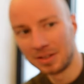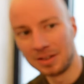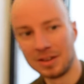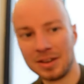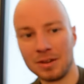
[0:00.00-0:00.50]

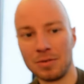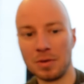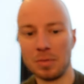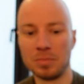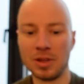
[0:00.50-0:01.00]
And then now we
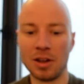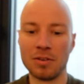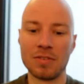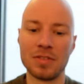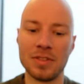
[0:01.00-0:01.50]
will peel
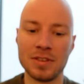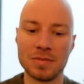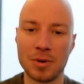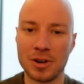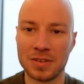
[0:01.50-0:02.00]
off this
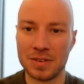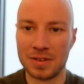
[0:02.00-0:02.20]
part.